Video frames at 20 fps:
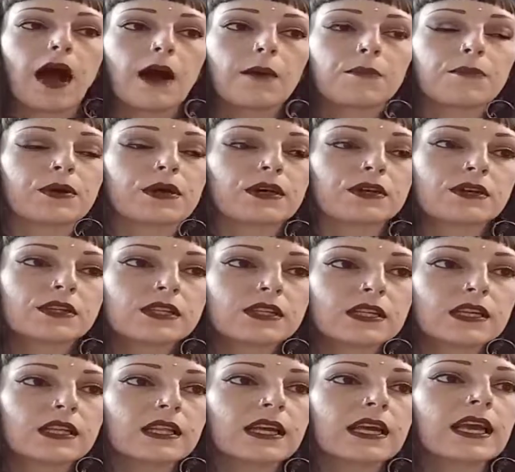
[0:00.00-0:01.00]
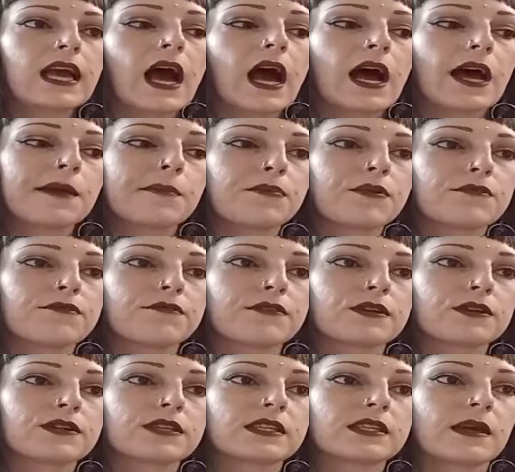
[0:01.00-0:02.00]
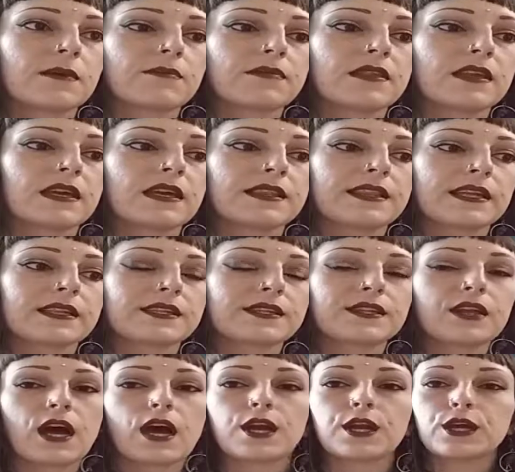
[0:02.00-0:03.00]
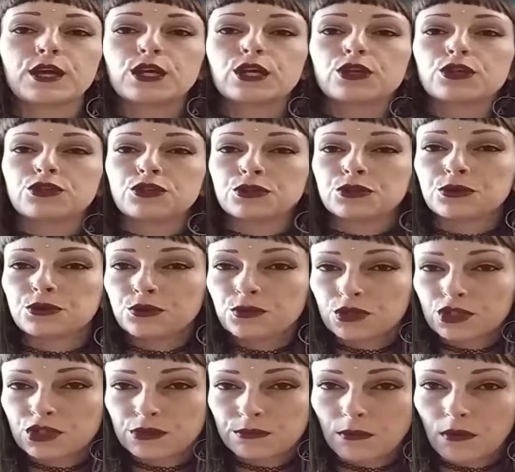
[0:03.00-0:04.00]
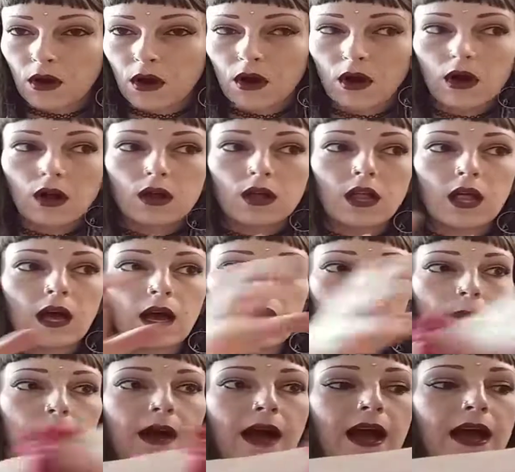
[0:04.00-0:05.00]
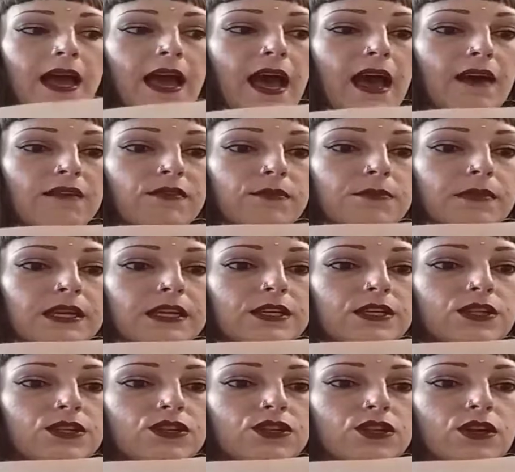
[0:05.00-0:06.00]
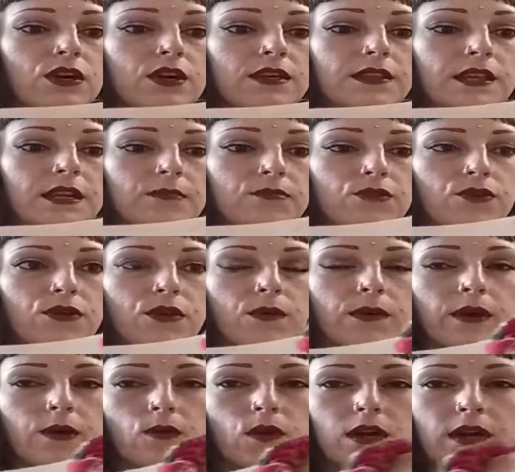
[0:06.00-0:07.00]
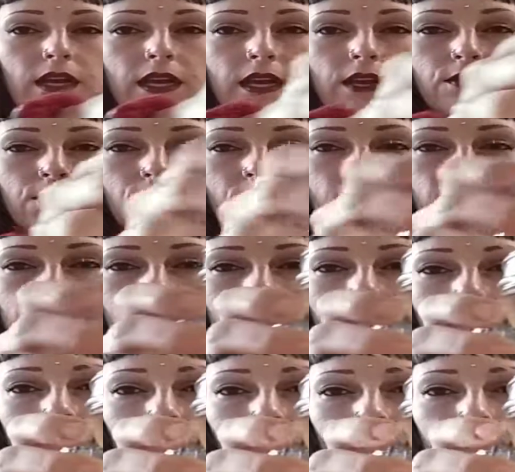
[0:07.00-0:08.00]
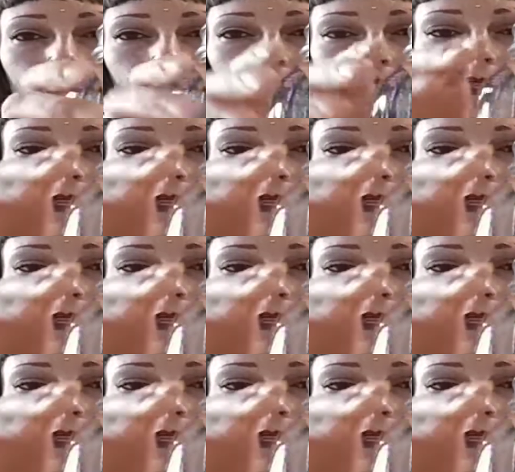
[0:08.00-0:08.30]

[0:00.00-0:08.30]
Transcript: Personally, I prefer something that's not too small. I have a mason jar that I'm growing one in right now, and it's